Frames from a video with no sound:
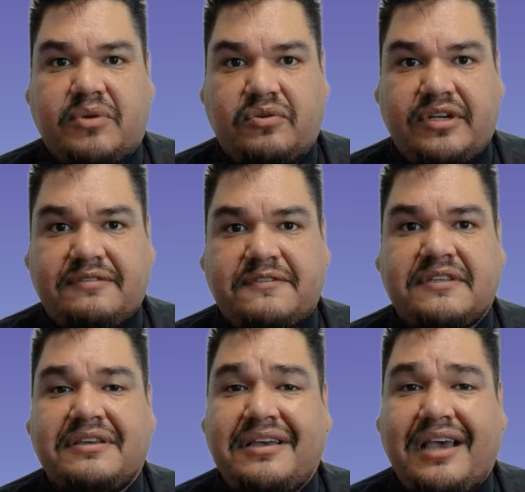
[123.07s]

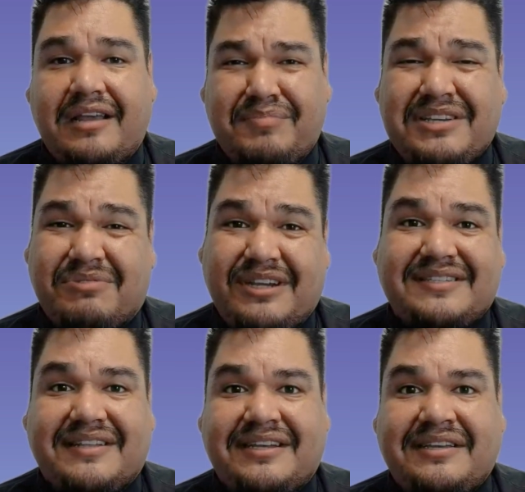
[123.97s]
motives and be
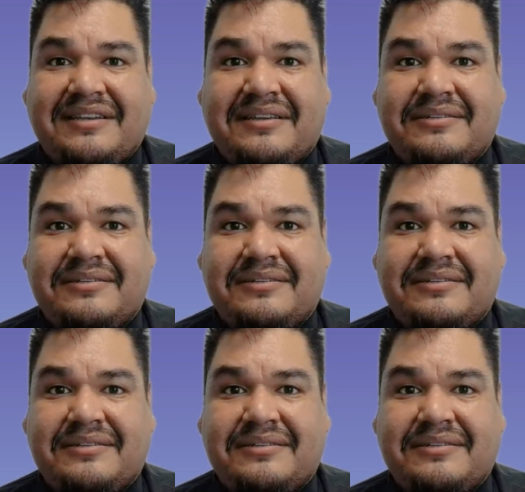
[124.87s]
Christ-like.